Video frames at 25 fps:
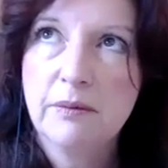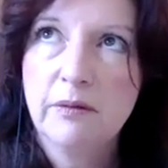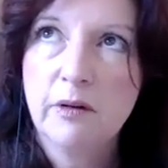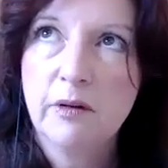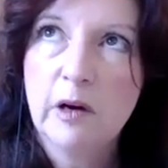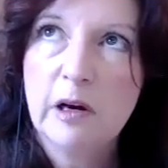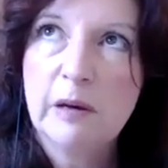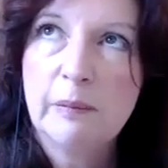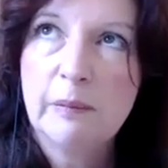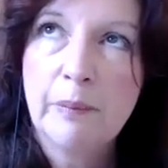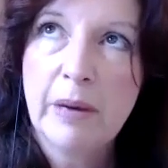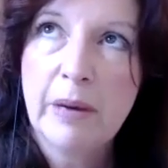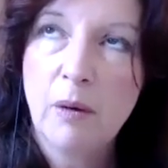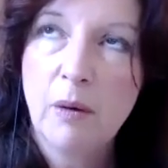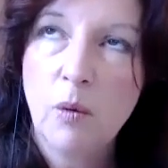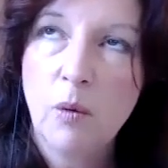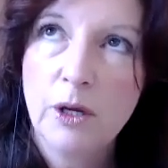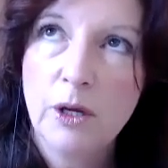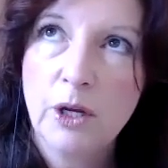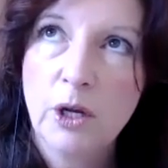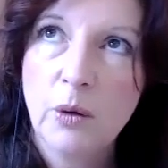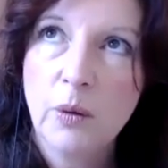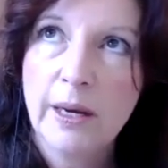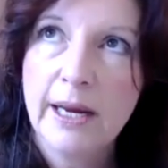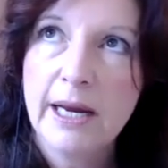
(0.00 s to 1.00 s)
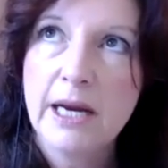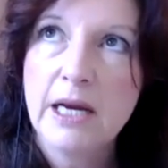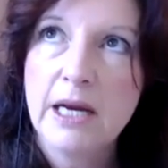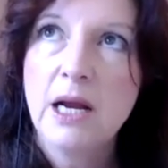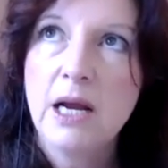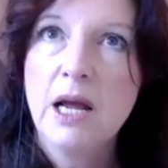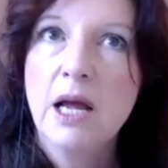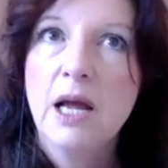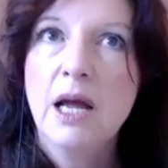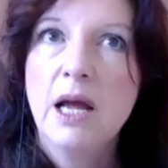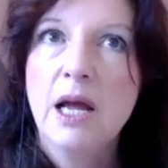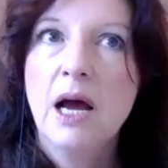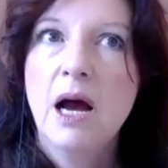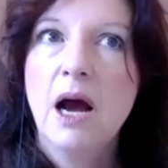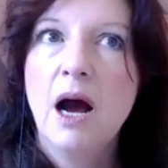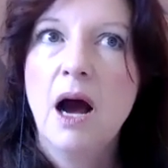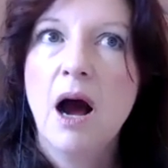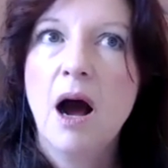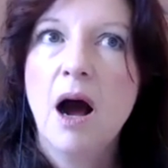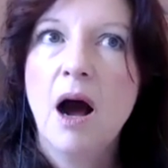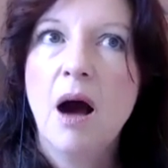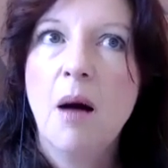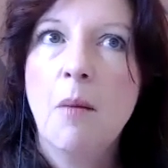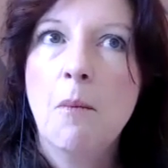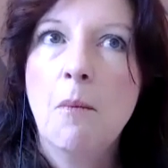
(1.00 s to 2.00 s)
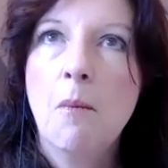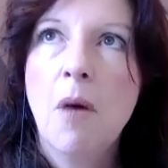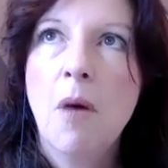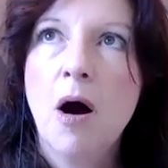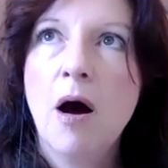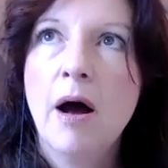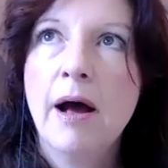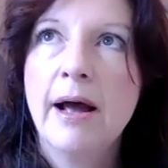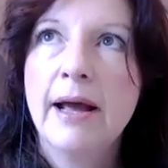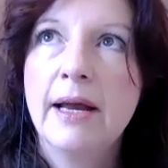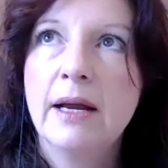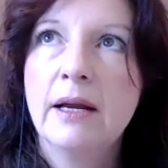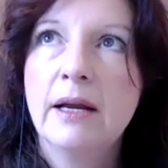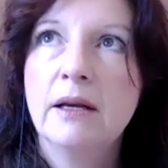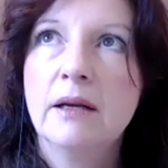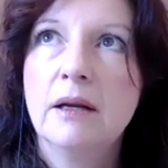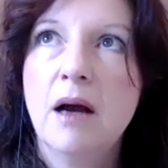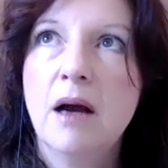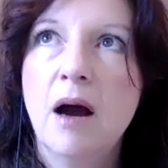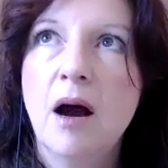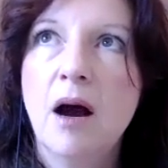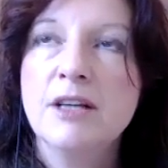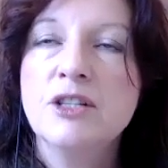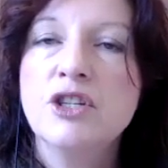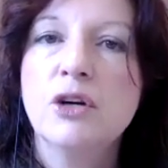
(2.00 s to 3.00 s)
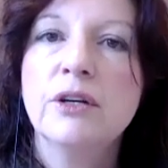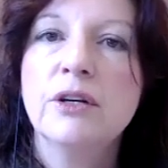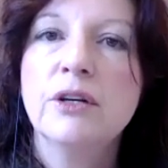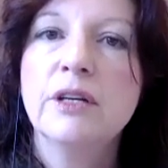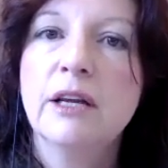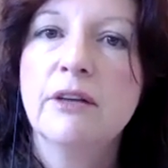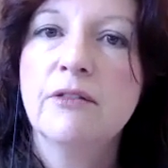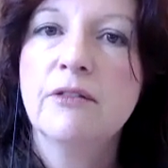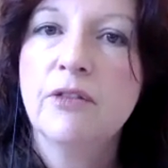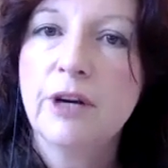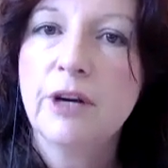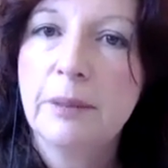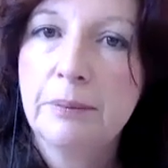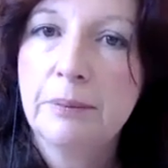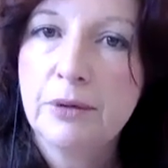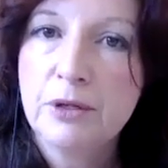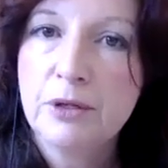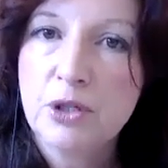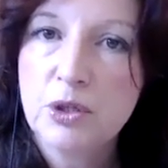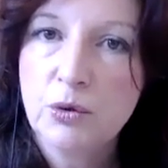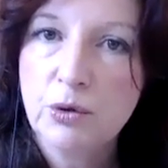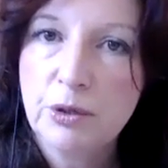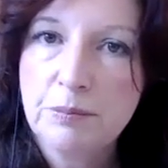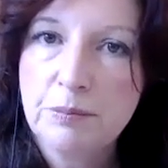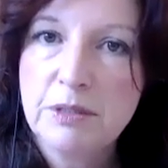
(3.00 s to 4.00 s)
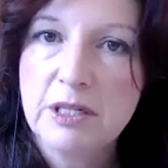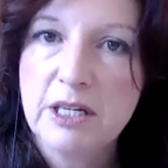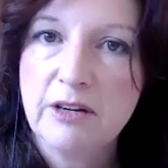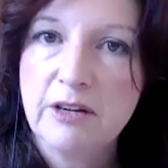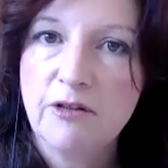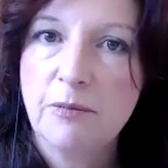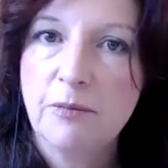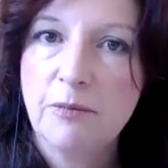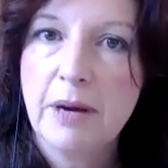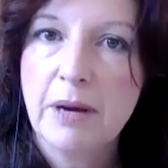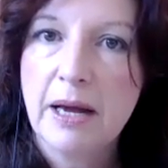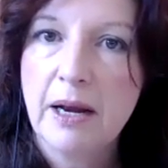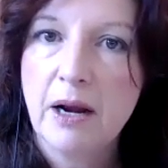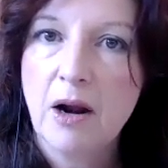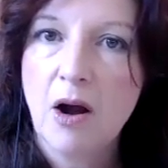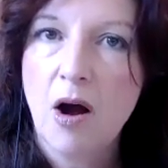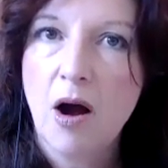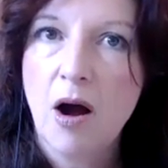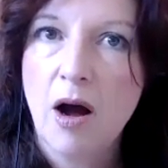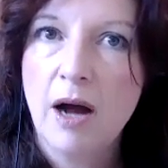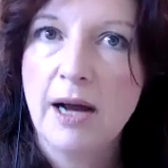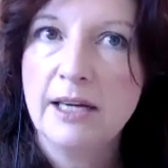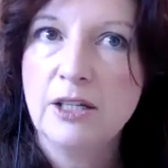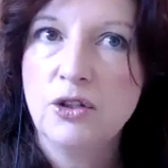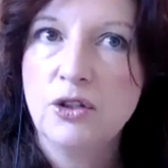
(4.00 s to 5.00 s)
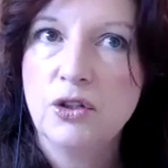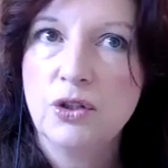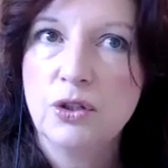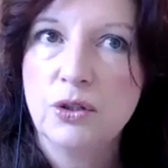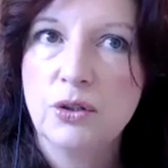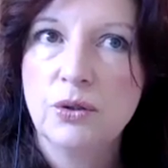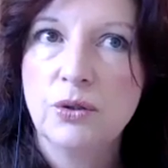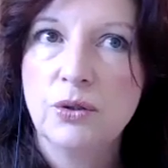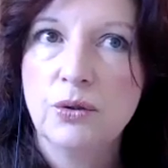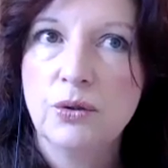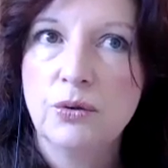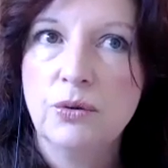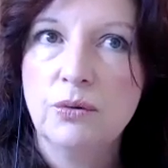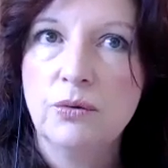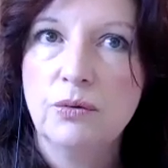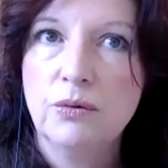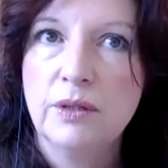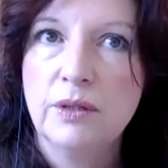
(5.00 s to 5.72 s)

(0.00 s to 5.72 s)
about what you eat. I don't get very prescriptive, but I do